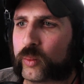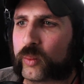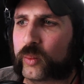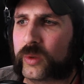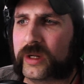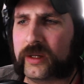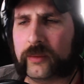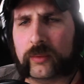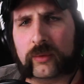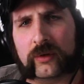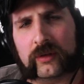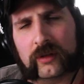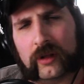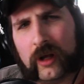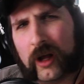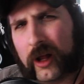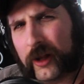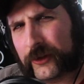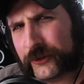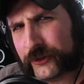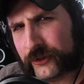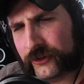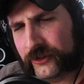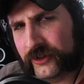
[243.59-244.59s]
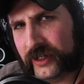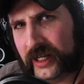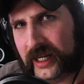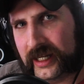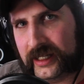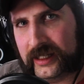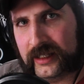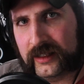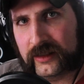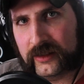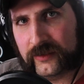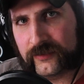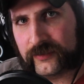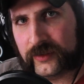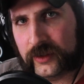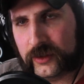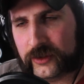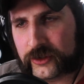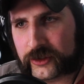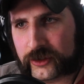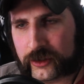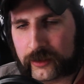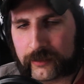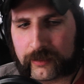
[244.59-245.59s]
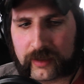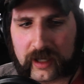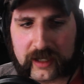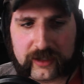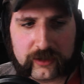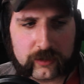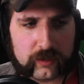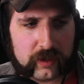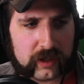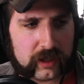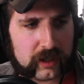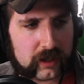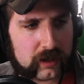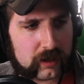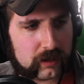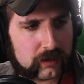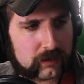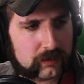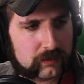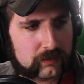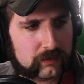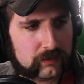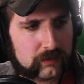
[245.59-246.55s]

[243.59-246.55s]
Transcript: we will alternate in the future by doing